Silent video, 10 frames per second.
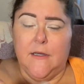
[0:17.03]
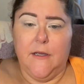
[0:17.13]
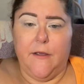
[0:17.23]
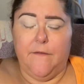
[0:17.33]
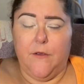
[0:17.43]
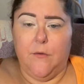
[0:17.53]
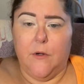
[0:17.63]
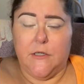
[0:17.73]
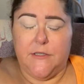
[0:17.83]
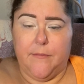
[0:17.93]
if you
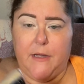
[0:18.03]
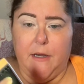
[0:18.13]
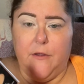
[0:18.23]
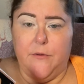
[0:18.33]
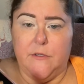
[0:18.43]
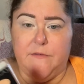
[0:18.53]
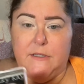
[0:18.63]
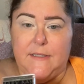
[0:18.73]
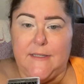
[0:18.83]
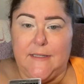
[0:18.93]
are somebody who is
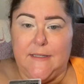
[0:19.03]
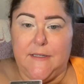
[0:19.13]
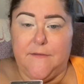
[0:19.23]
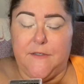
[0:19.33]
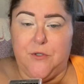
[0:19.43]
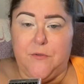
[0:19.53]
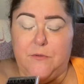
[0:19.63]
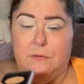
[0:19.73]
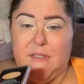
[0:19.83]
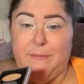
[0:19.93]
very sensitive
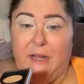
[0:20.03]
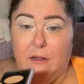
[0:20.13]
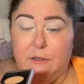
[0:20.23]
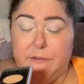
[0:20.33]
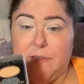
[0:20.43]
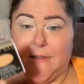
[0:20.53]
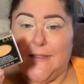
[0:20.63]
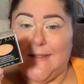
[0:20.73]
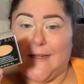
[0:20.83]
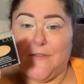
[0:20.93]
to smells,
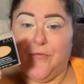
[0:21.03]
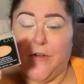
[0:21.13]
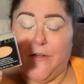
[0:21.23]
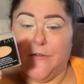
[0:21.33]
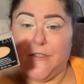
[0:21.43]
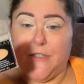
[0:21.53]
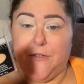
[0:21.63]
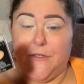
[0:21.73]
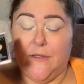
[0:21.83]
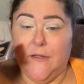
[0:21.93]
this has a fragrance to
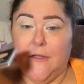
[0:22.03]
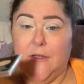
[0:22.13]
it